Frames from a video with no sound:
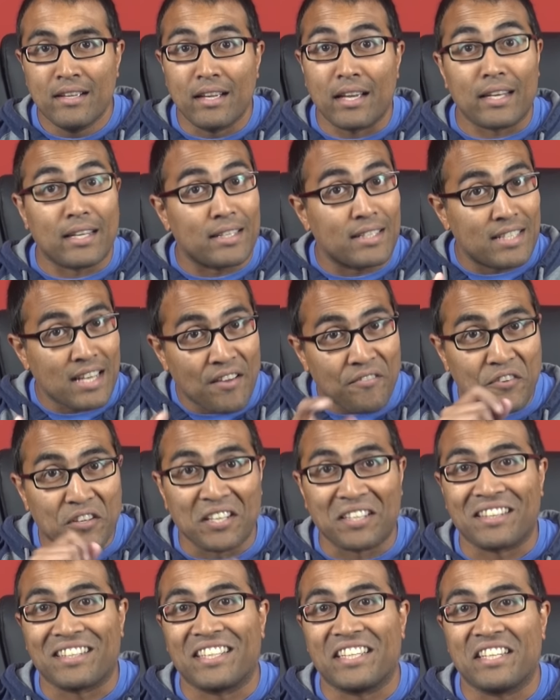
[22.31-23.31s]
and he
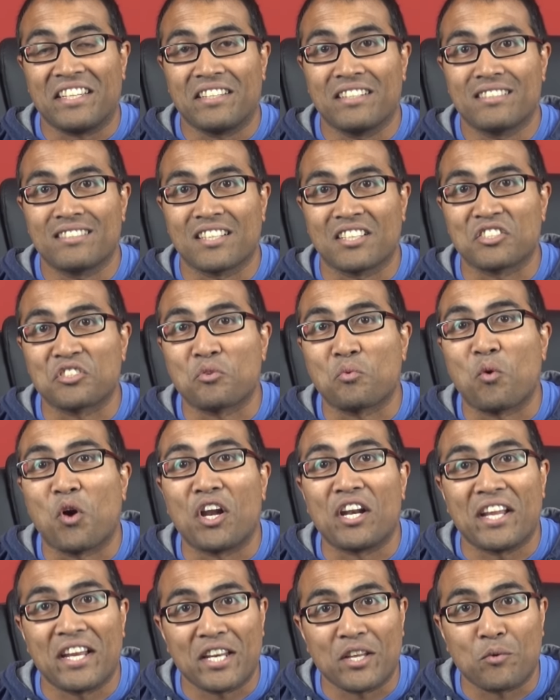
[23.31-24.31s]
definitely doesn't
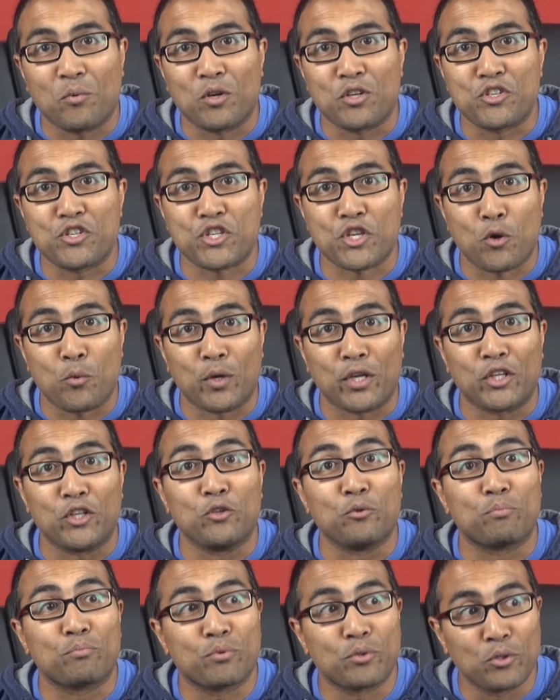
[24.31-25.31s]
want anyone showing
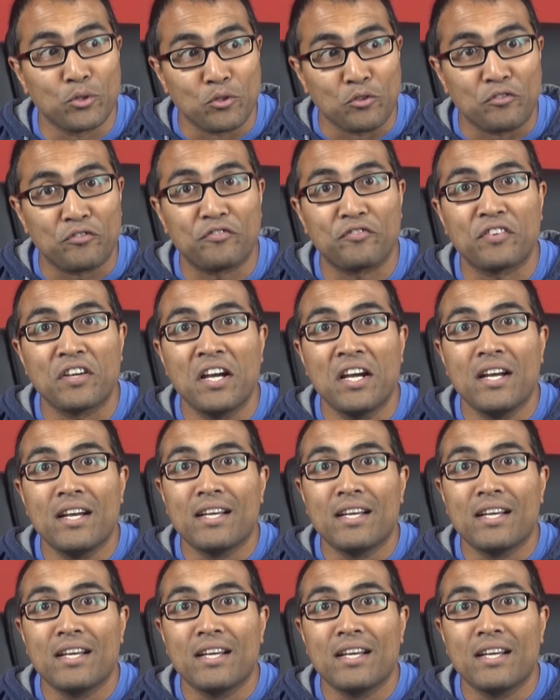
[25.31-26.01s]
you proof